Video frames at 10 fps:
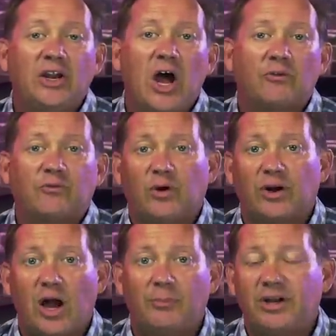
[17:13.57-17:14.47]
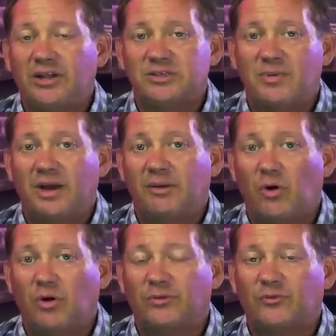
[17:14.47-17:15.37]
enough for a company that's been in
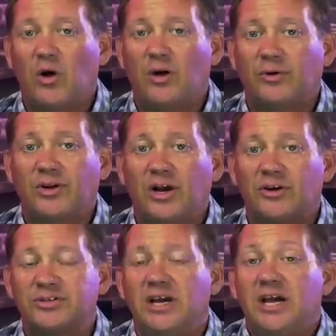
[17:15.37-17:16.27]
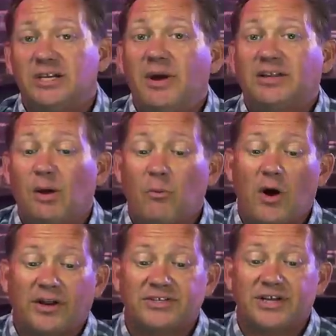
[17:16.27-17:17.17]
Portland for 100 years to make them
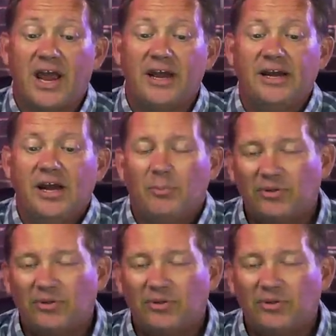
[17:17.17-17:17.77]
want to stay.